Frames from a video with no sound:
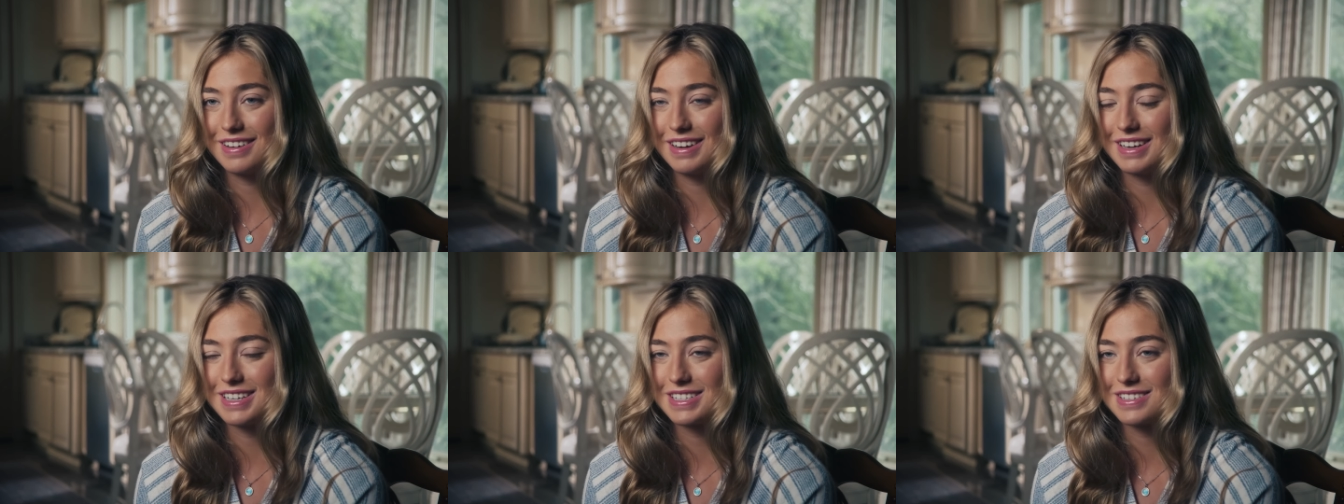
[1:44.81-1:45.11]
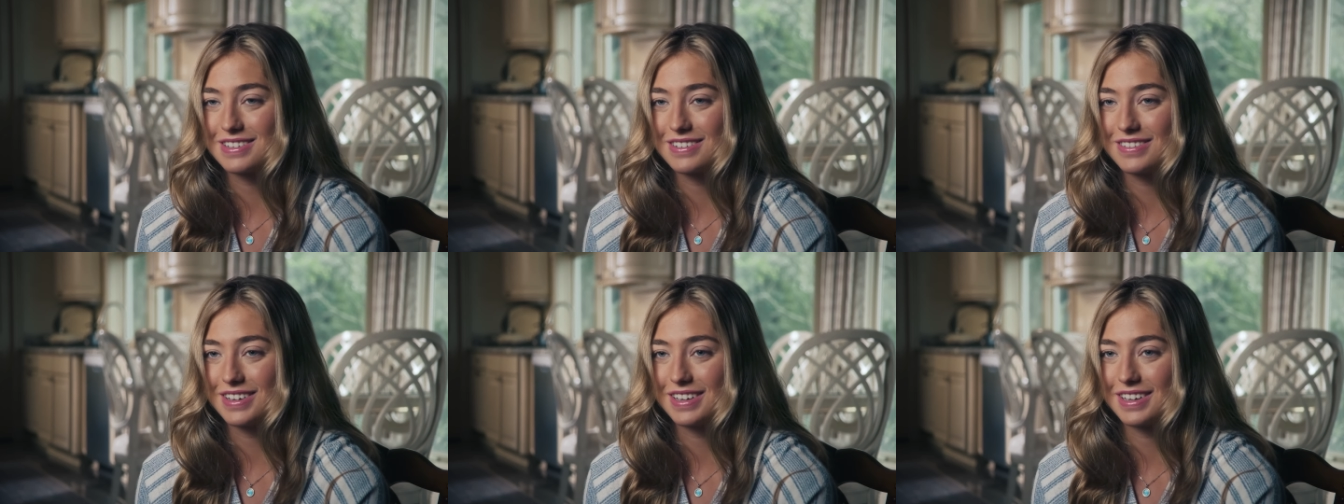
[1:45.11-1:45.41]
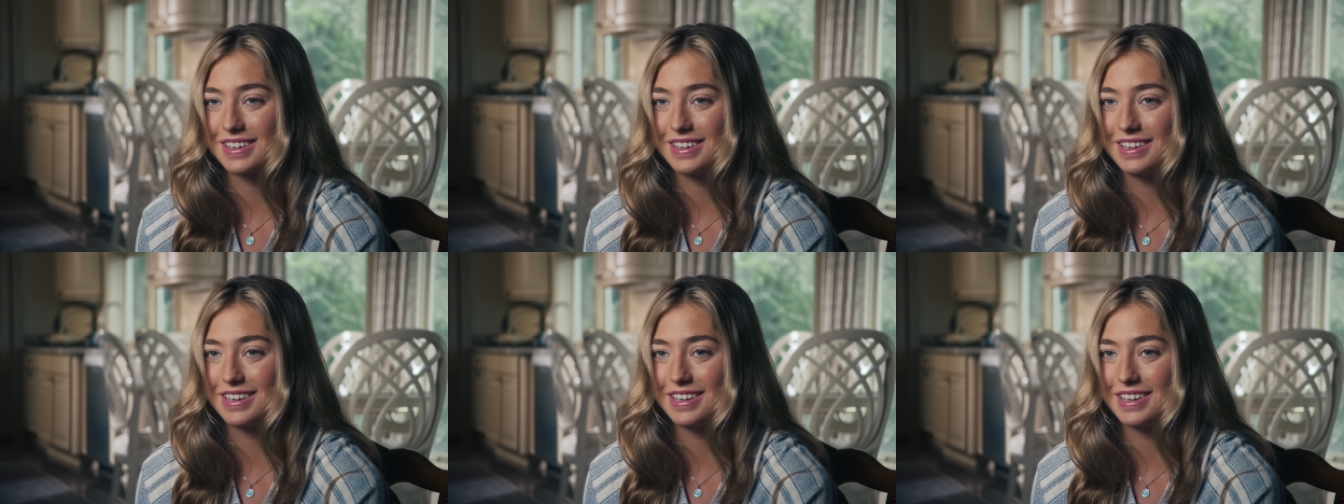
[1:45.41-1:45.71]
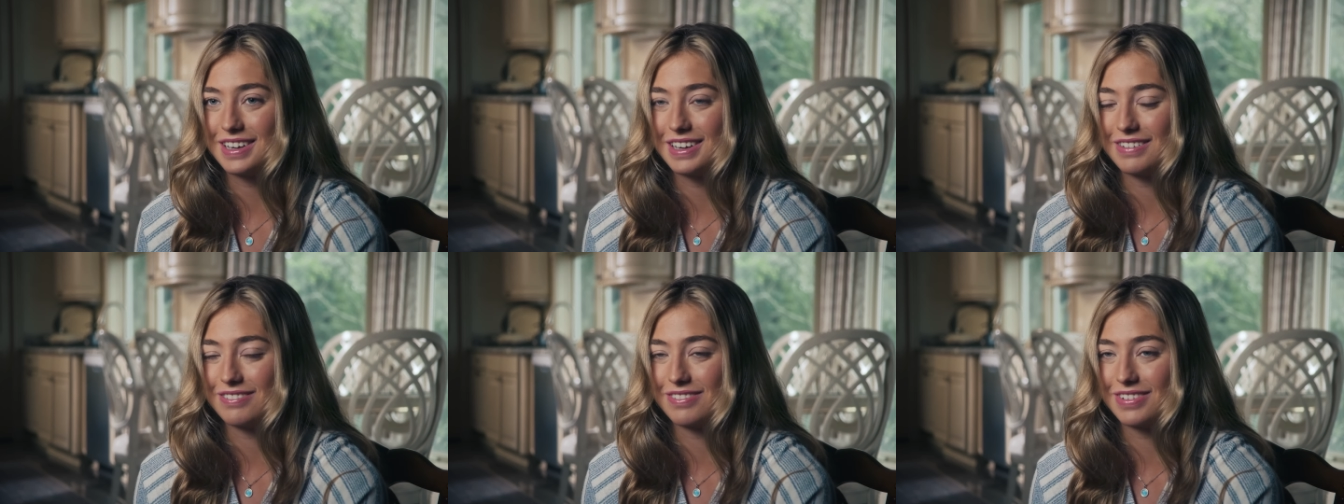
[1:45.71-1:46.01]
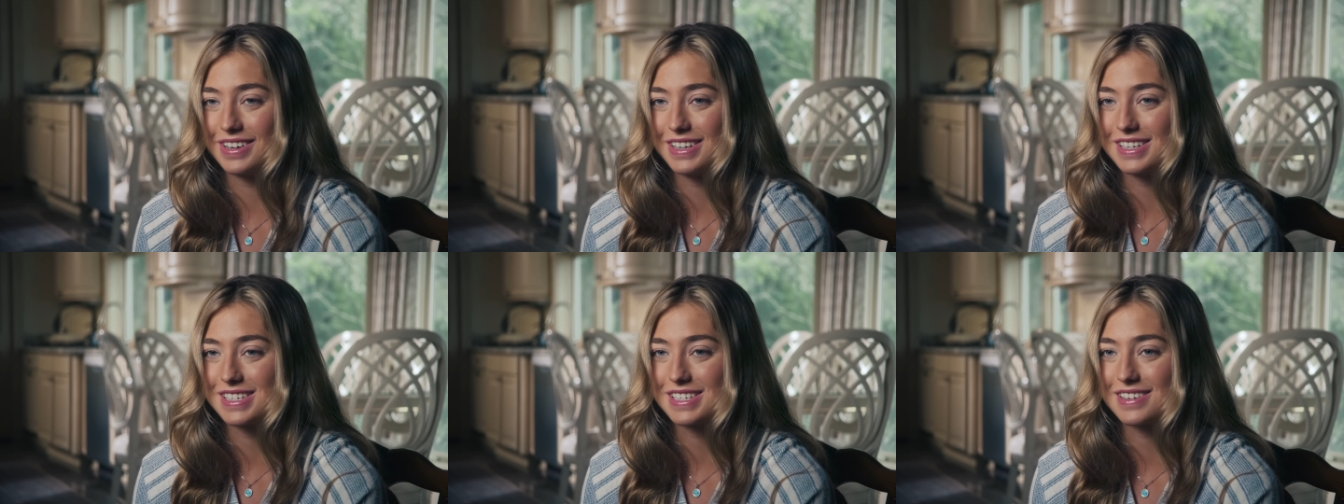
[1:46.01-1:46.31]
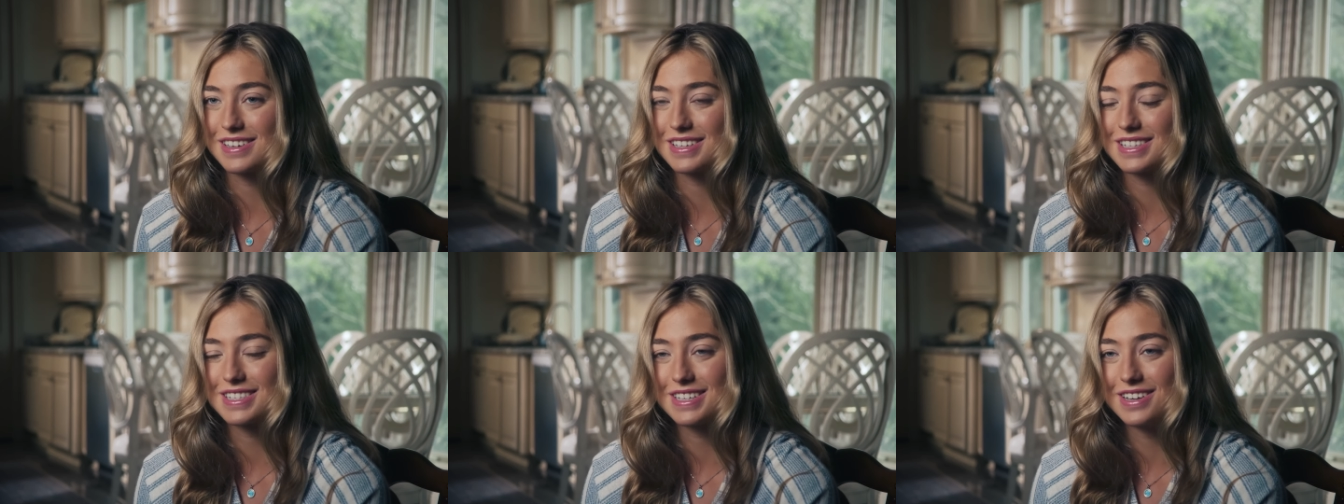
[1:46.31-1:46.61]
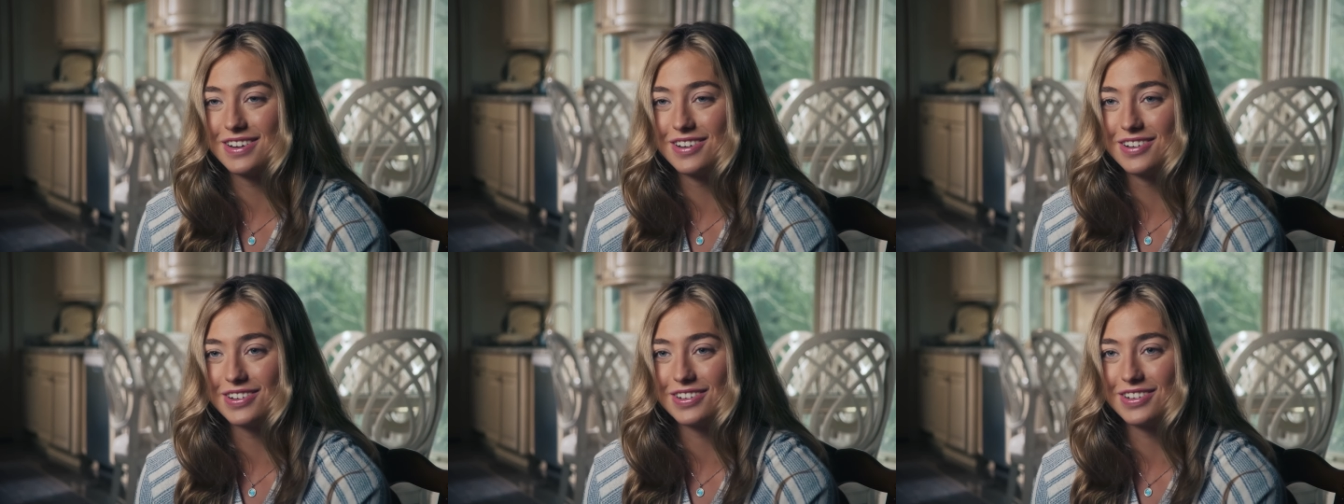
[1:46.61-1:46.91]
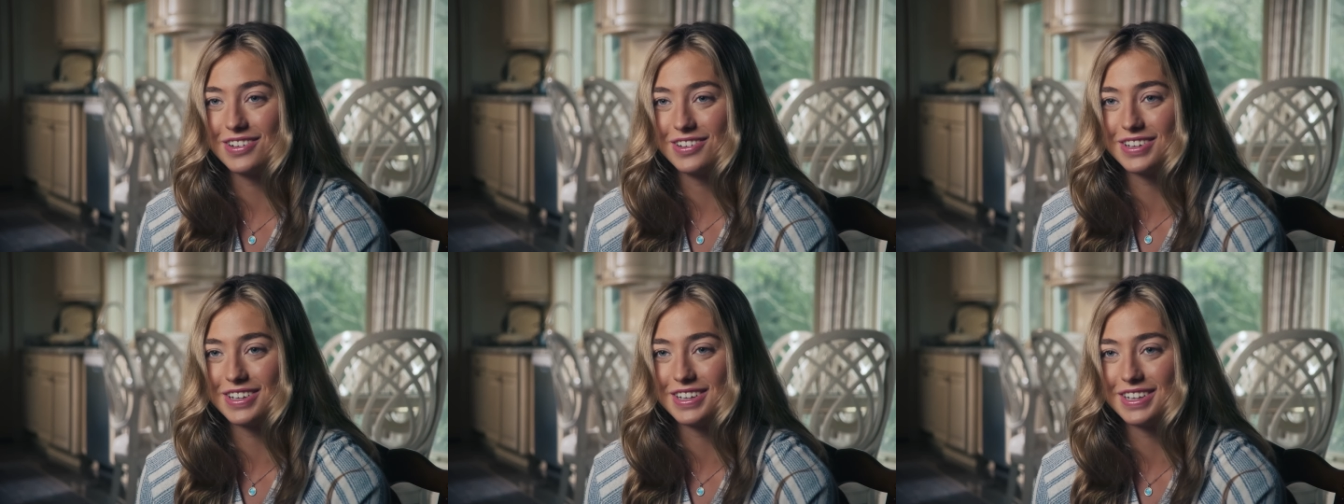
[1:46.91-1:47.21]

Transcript: crashed my car and I'm pretty sure it's totaled.